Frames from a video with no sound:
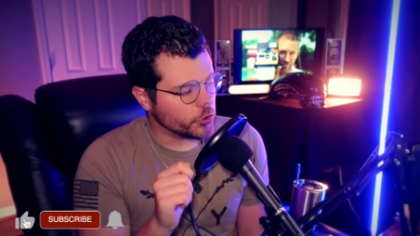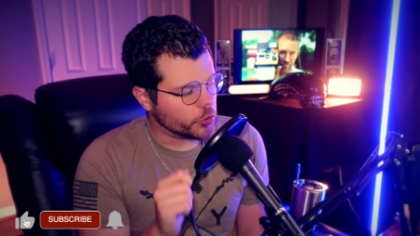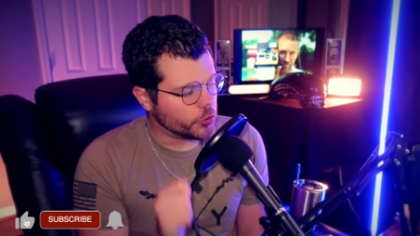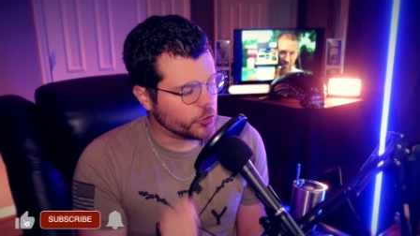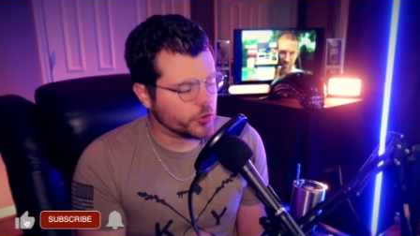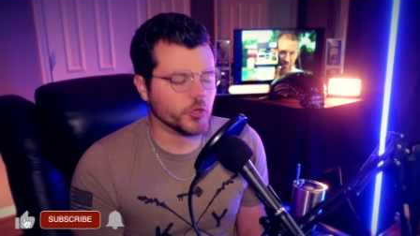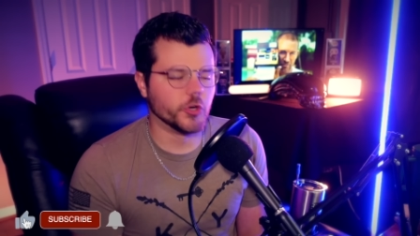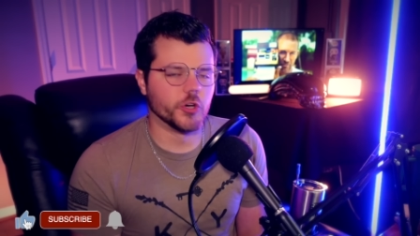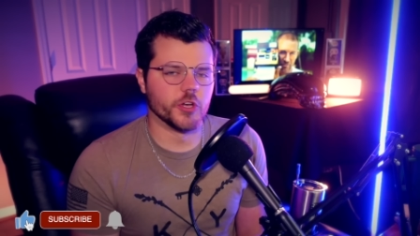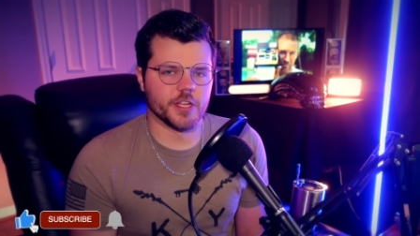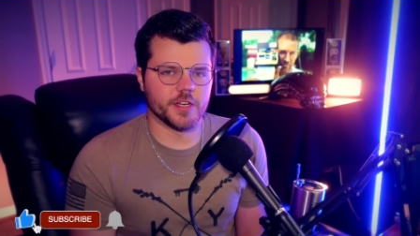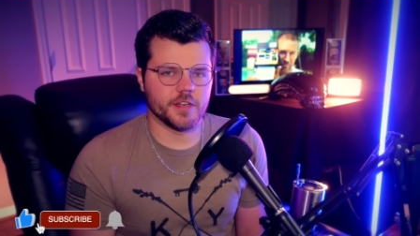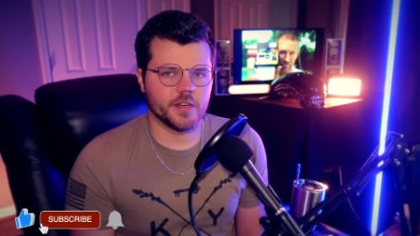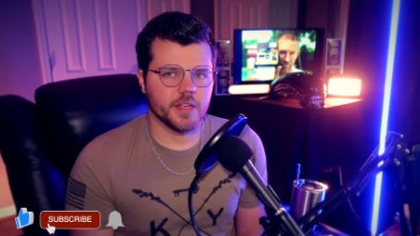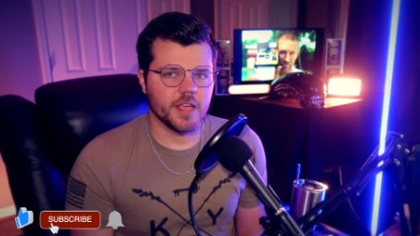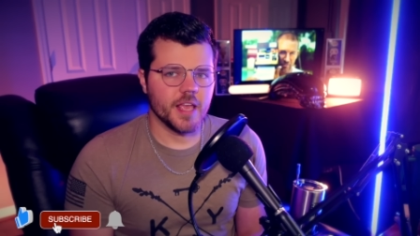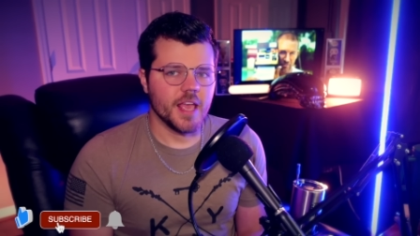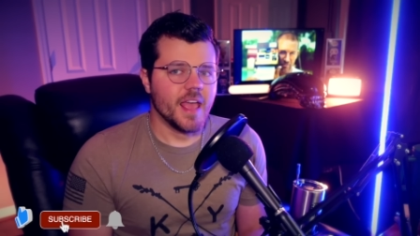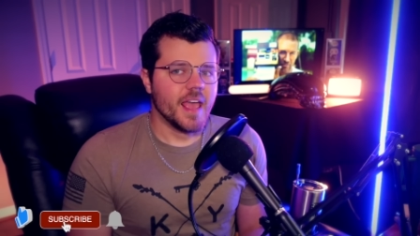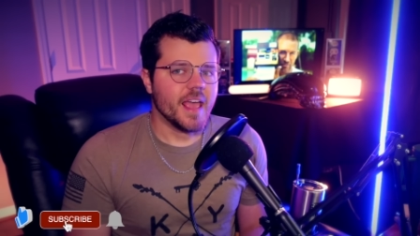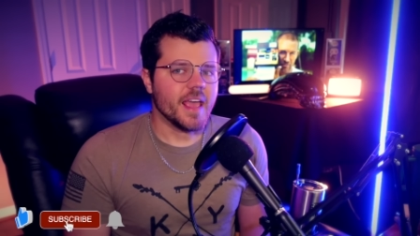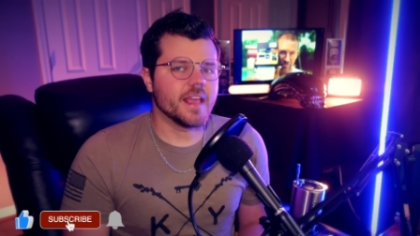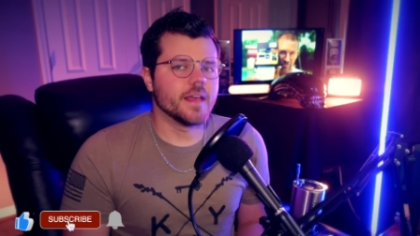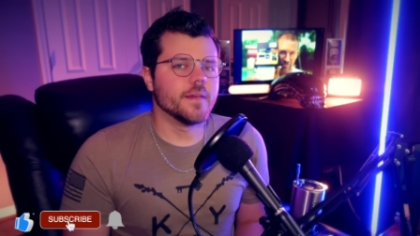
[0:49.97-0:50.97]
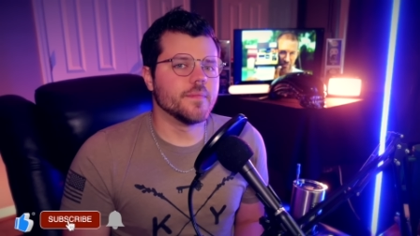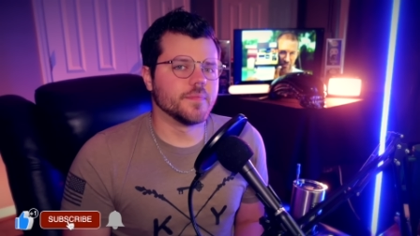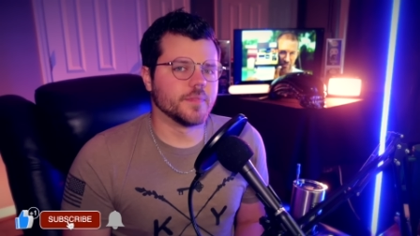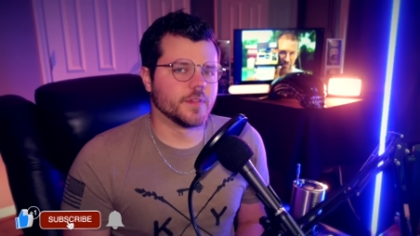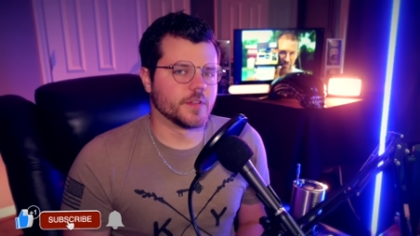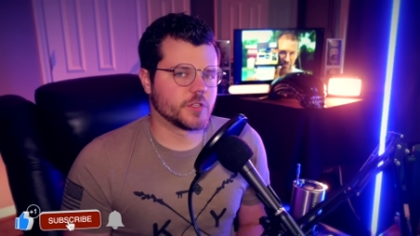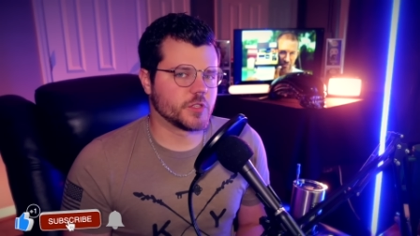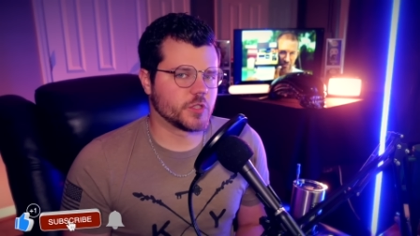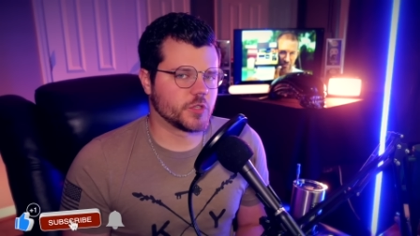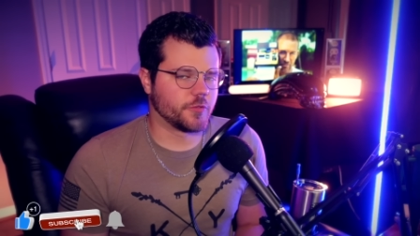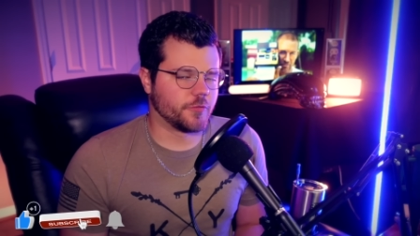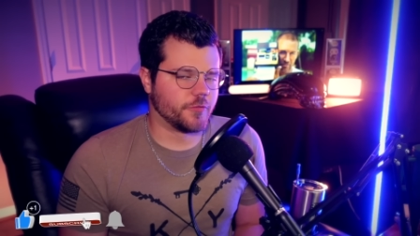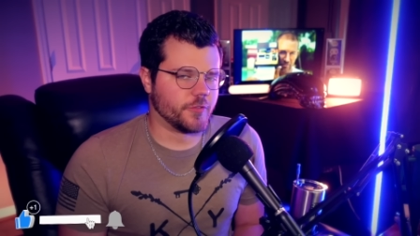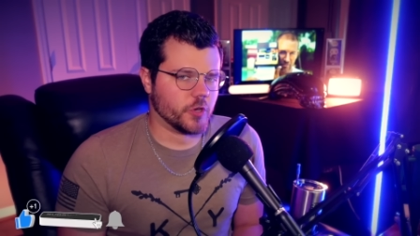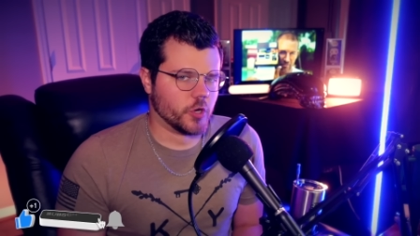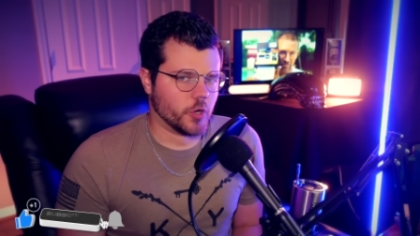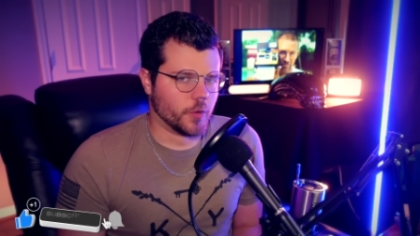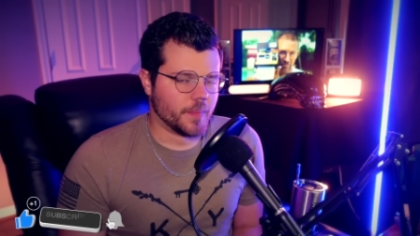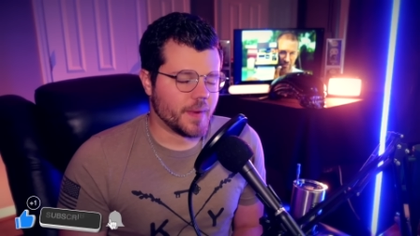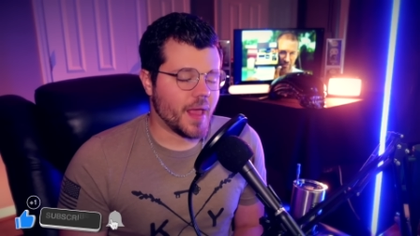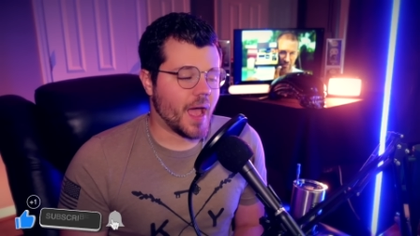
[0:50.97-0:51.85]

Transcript: good in this film.